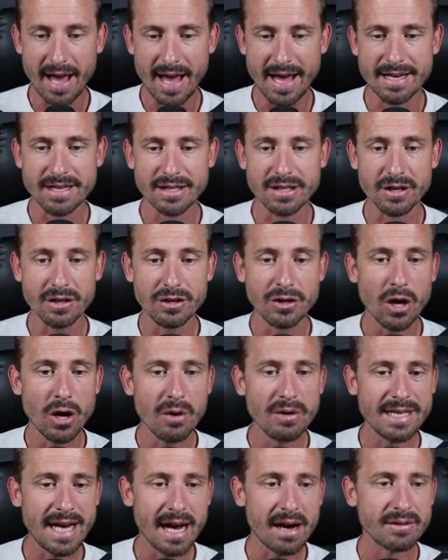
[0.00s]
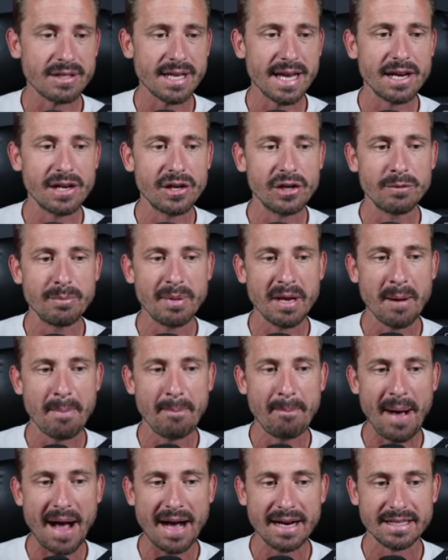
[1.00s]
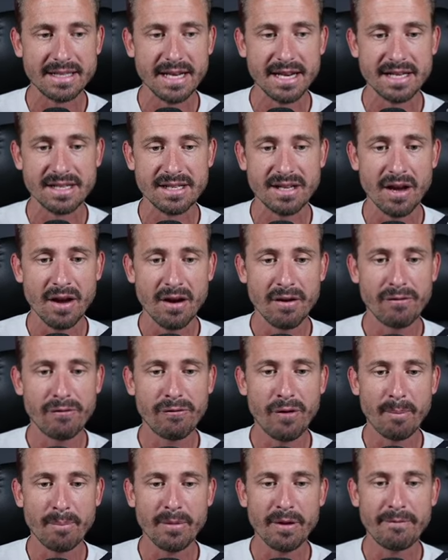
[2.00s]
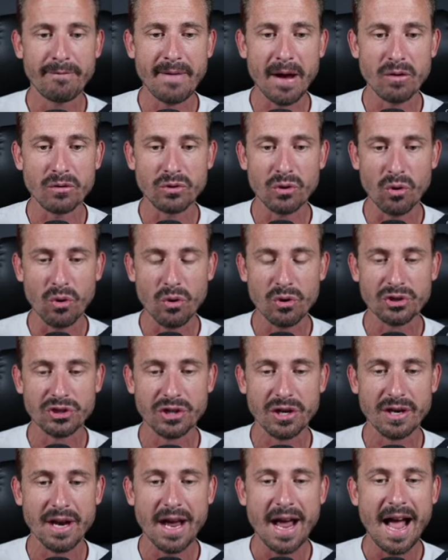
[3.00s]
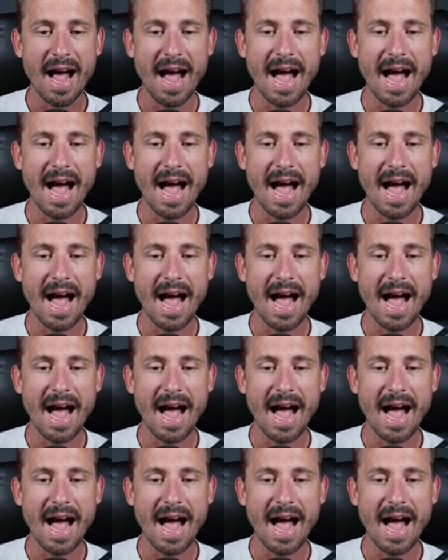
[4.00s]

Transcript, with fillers: And no doubt it could be a back test from the failed auction